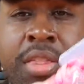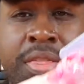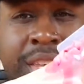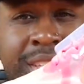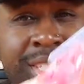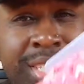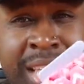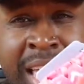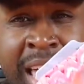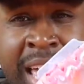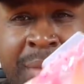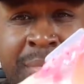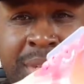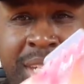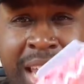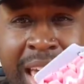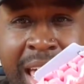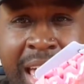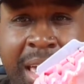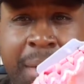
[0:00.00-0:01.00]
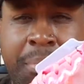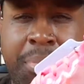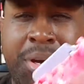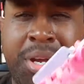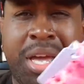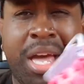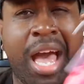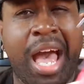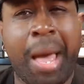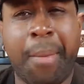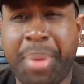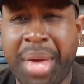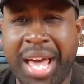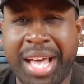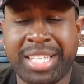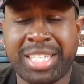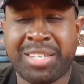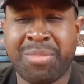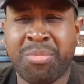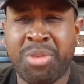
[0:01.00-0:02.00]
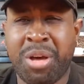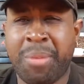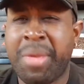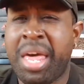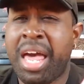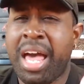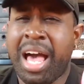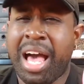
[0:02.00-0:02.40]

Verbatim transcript: the same day, but I passed them up.